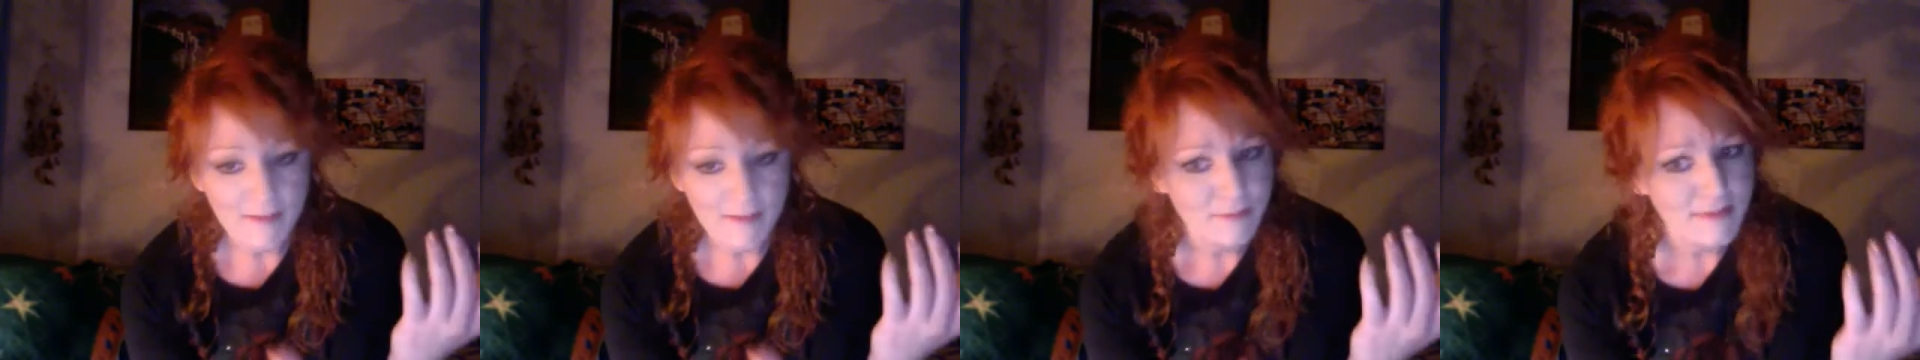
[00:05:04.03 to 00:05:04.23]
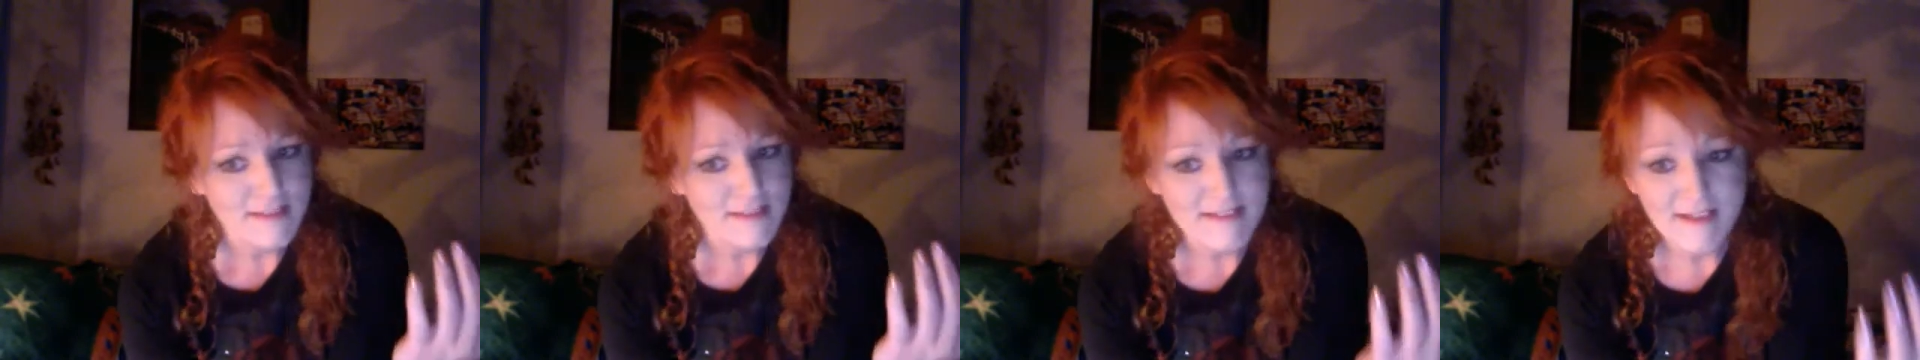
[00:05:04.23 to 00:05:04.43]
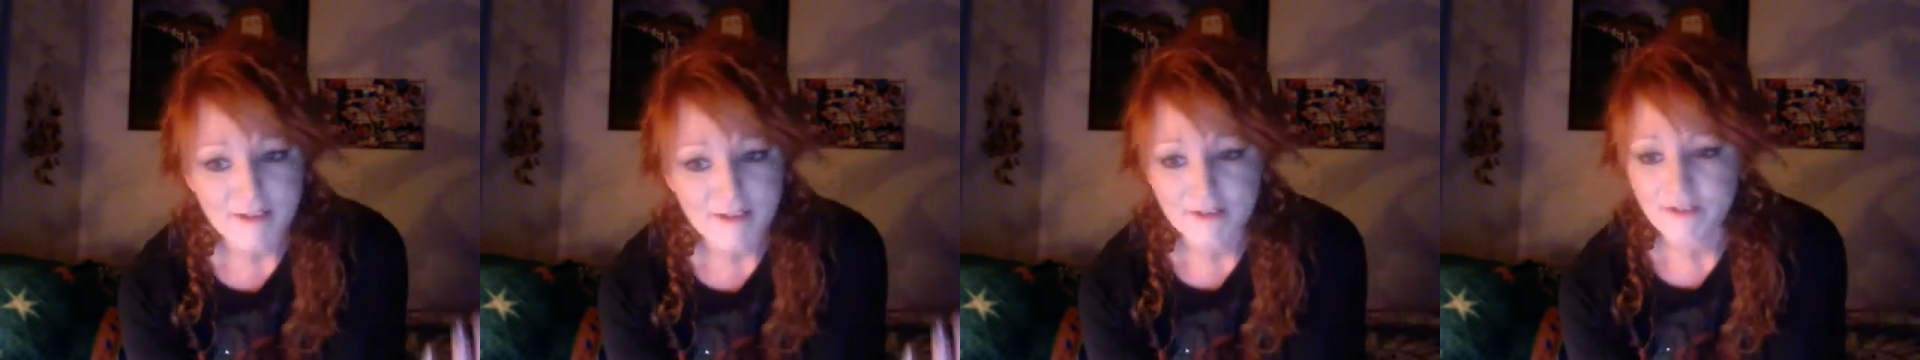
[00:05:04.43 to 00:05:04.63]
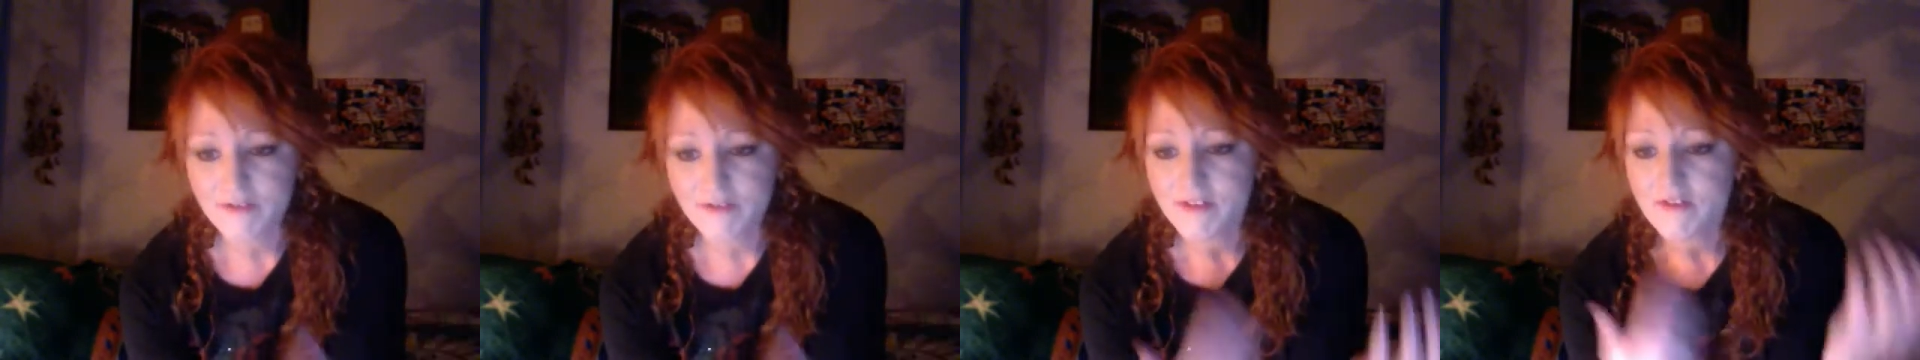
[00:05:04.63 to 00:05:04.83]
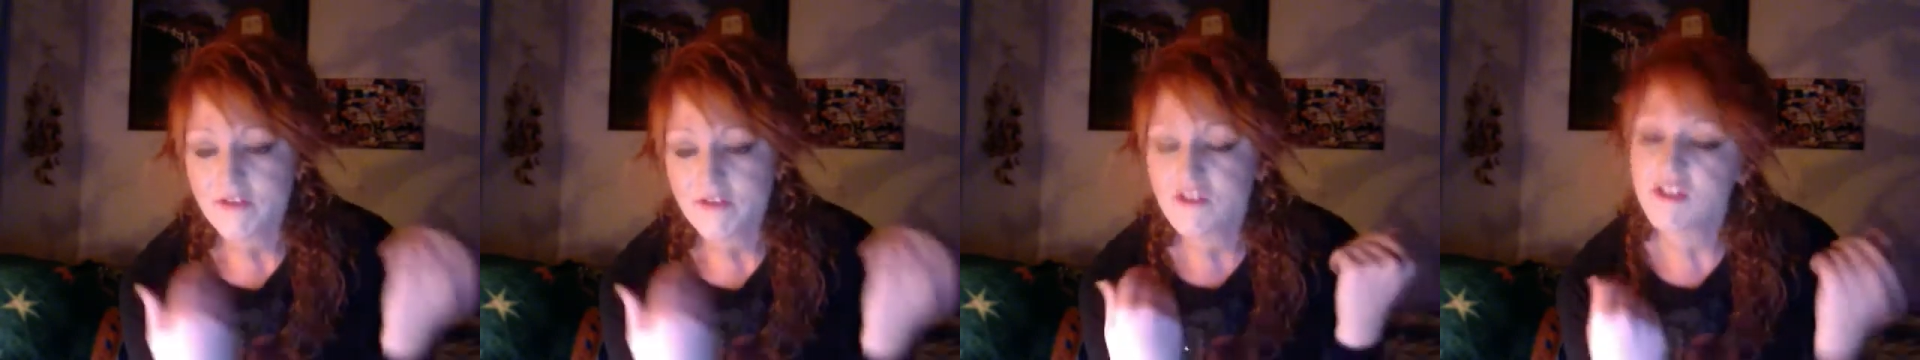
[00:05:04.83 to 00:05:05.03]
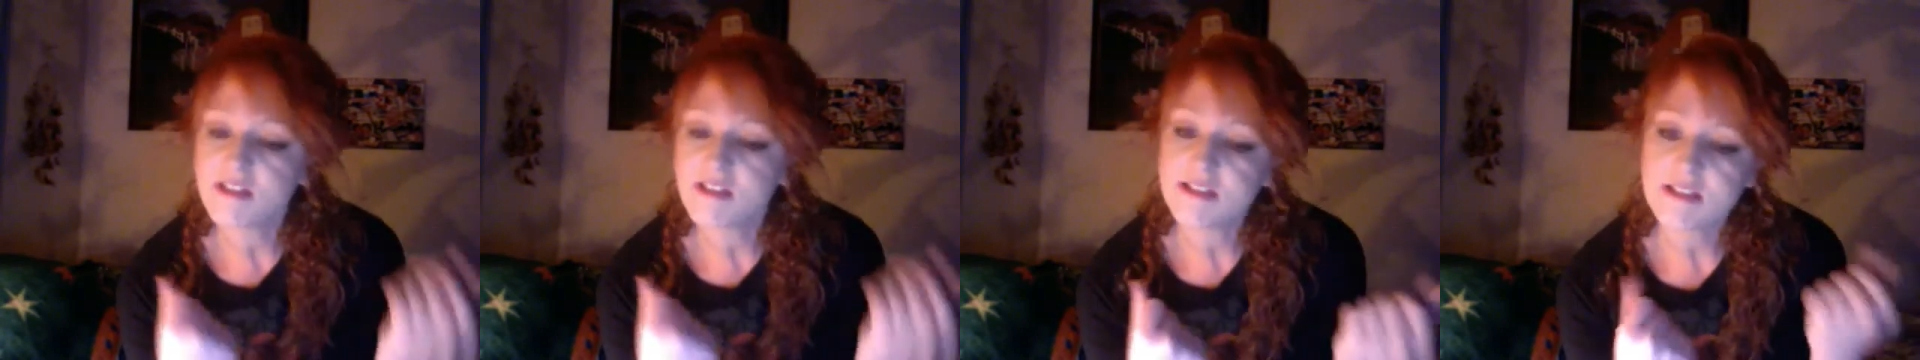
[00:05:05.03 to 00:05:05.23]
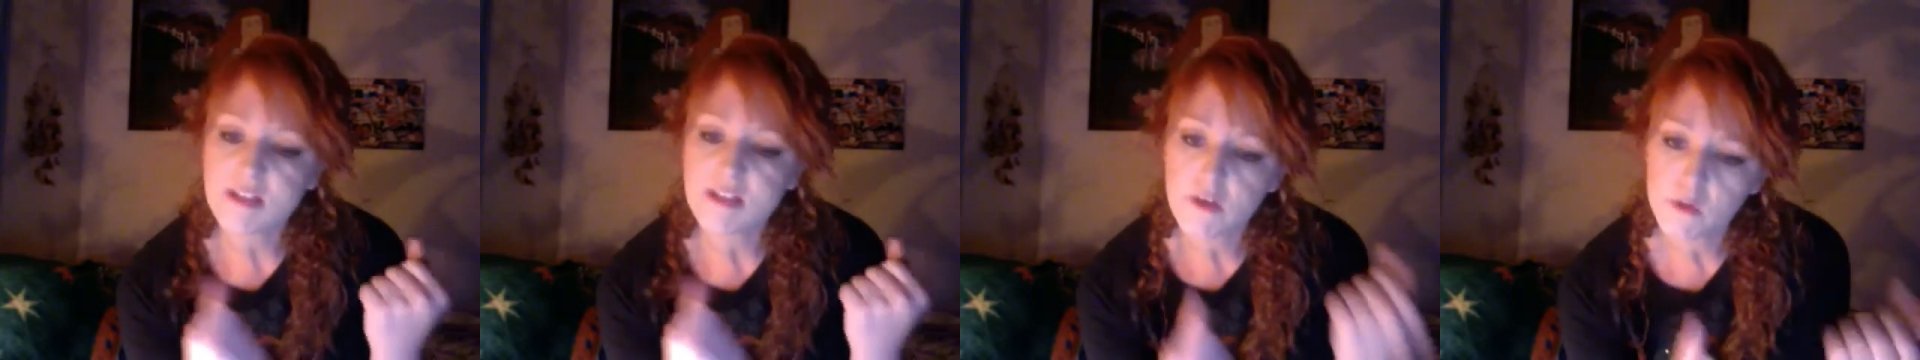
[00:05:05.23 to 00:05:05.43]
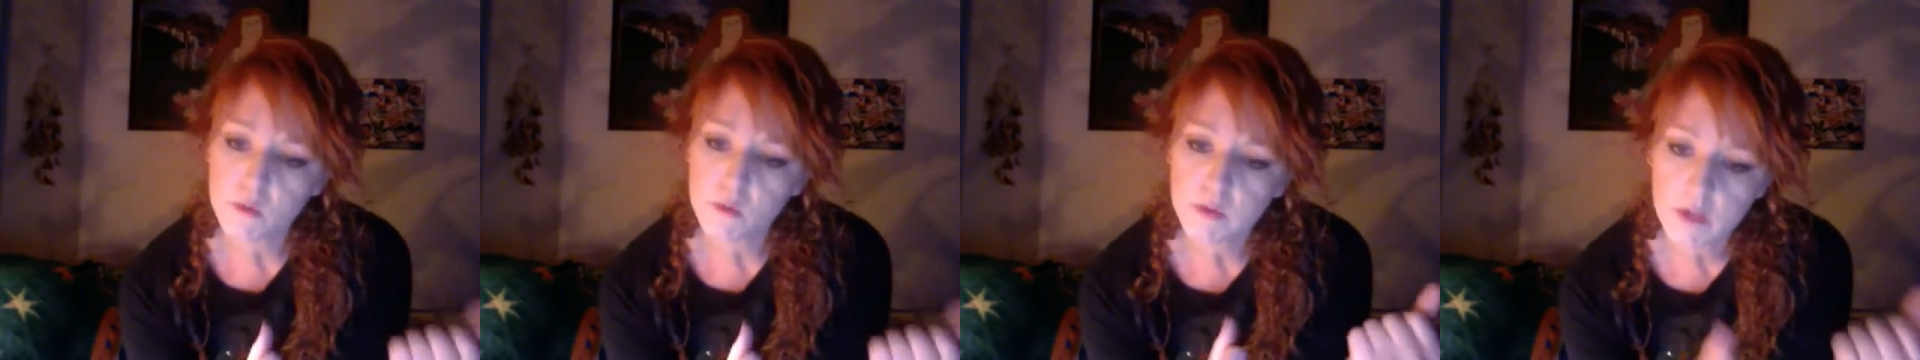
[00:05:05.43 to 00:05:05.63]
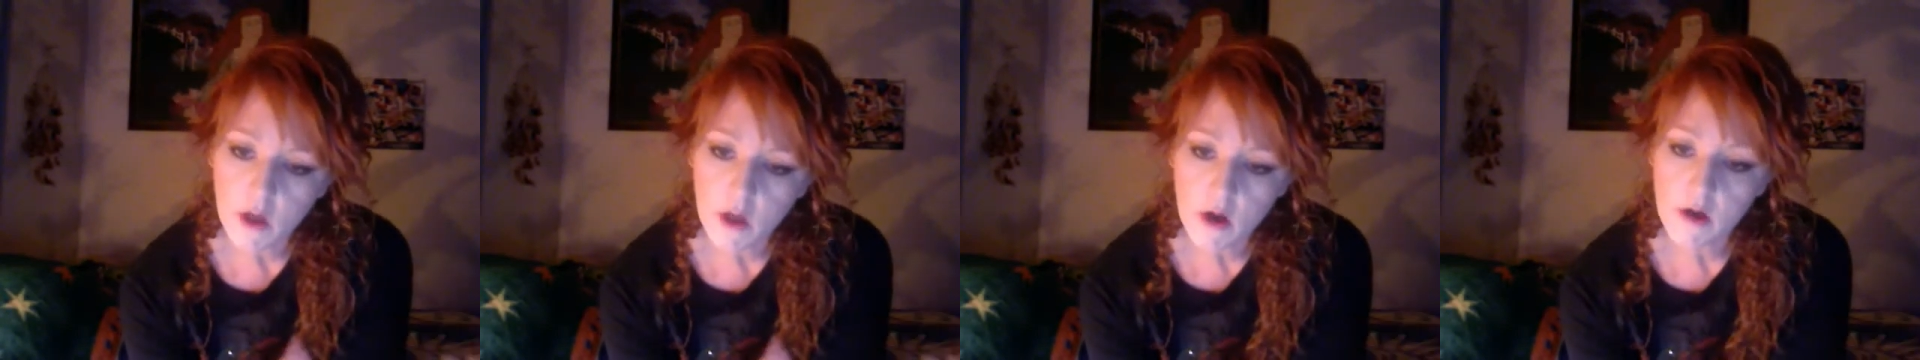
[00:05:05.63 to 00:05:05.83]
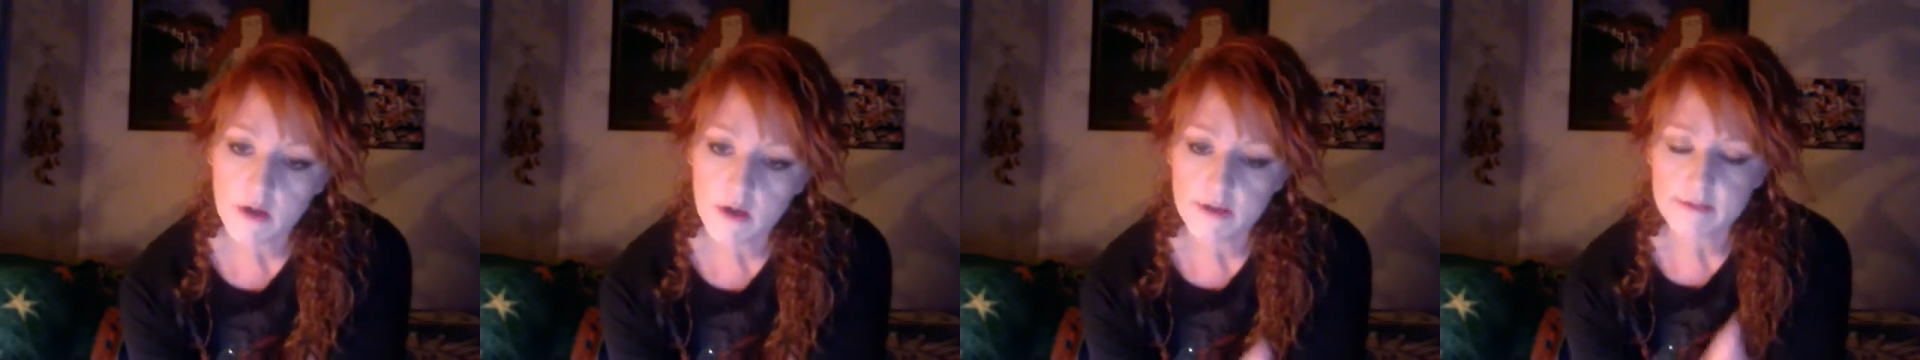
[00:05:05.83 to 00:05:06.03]
able to tell you. They're just so
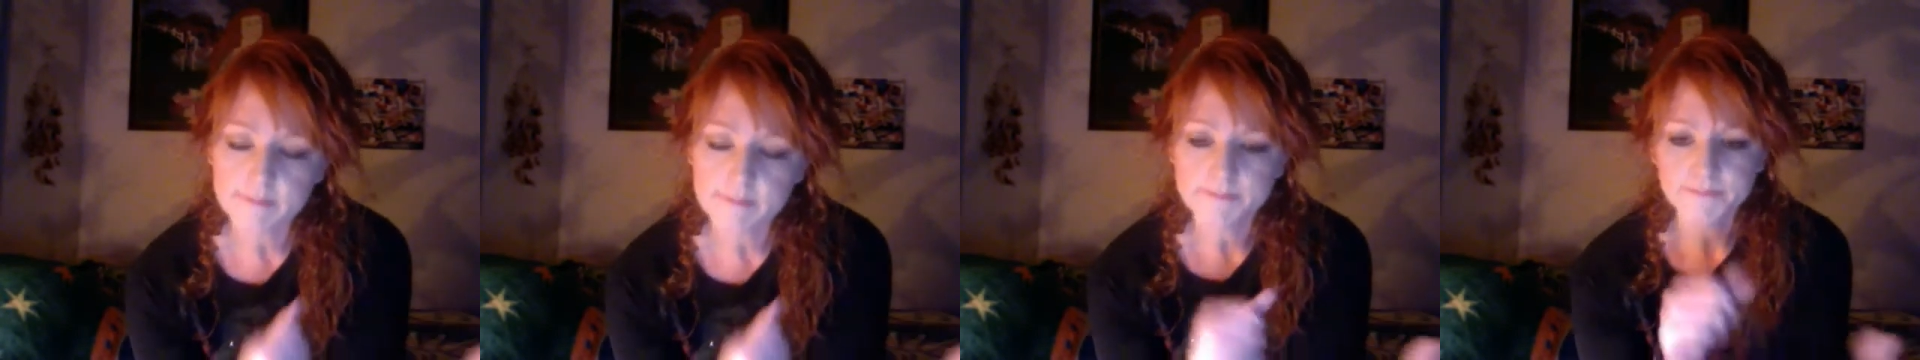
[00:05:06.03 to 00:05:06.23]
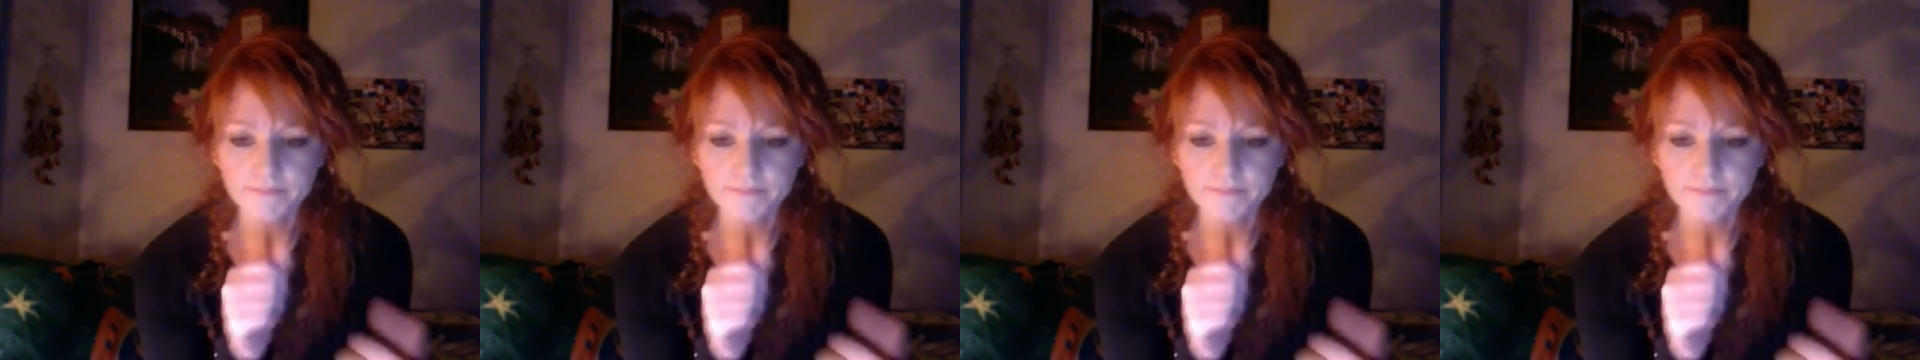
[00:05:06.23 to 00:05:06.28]
long.